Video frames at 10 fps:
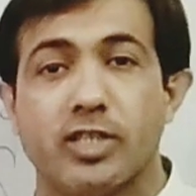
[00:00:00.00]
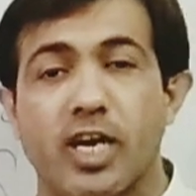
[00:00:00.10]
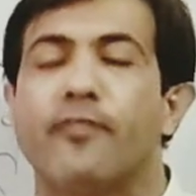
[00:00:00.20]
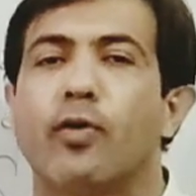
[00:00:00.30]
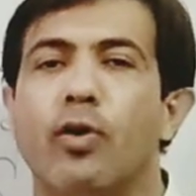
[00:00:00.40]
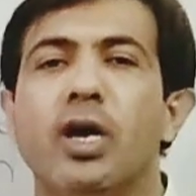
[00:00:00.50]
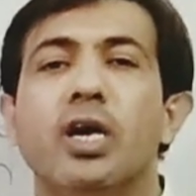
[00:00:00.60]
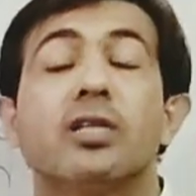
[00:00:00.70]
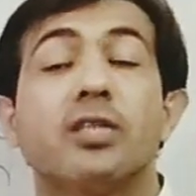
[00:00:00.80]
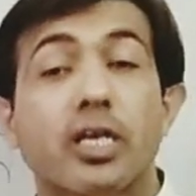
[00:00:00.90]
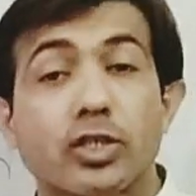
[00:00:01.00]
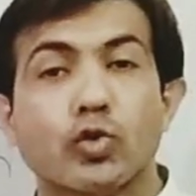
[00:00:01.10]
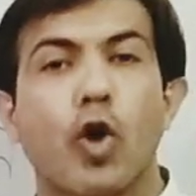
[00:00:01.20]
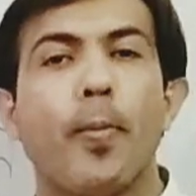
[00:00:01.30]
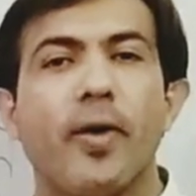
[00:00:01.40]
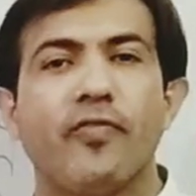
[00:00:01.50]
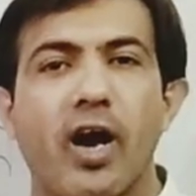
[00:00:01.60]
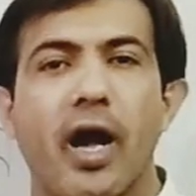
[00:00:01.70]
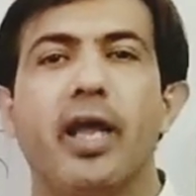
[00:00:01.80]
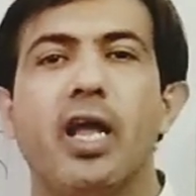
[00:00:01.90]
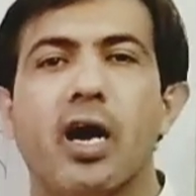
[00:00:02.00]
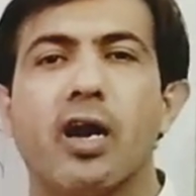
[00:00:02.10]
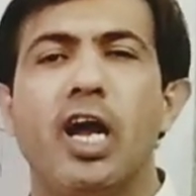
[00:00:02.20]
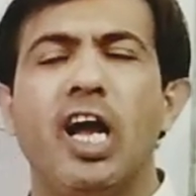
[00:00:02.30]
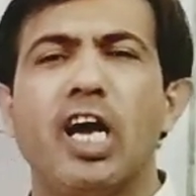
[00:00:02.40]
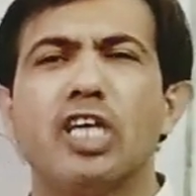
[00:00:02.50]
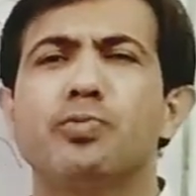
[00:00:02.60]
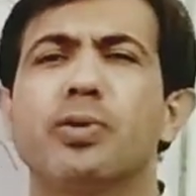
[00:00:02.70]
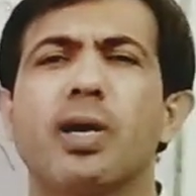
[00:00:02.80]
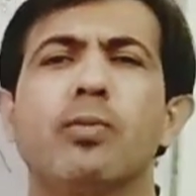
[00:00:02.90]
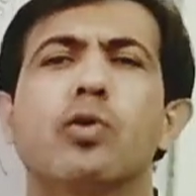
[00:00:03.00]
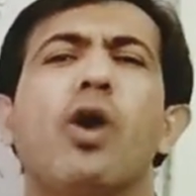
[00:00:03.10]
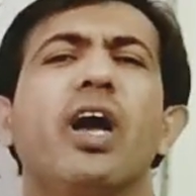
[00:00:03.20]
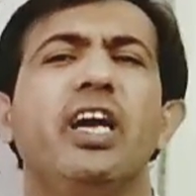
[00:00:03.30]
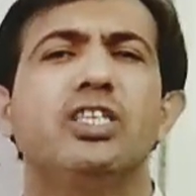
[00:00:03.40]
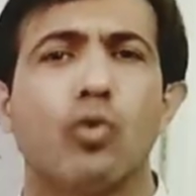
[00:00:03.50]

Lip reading: Therefore, the scope of IR has become quite